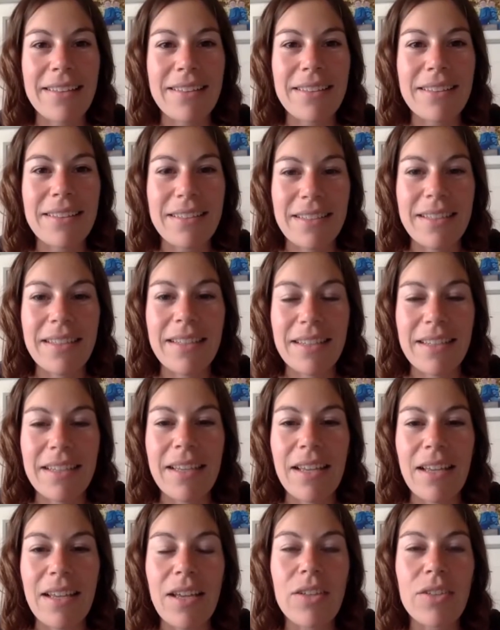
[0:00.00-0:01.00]
looks.
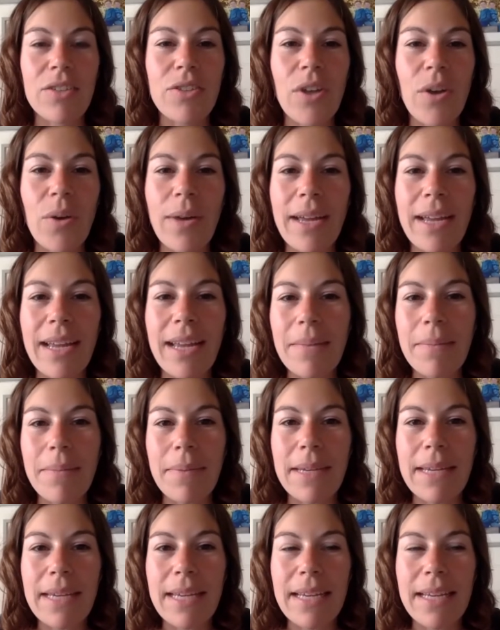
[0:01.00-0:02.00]
So it can
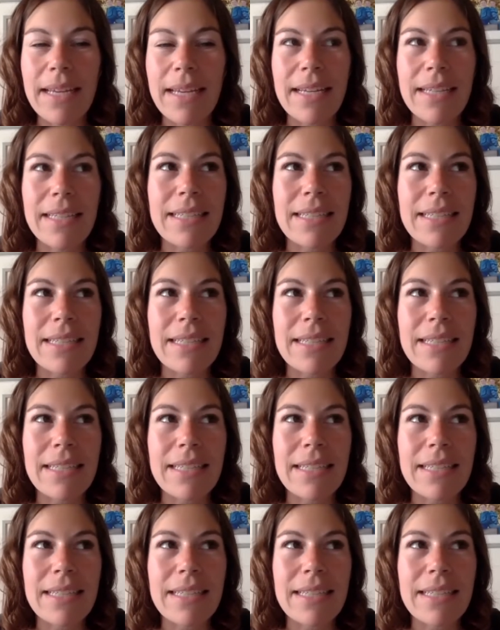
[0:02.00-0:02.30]
be. It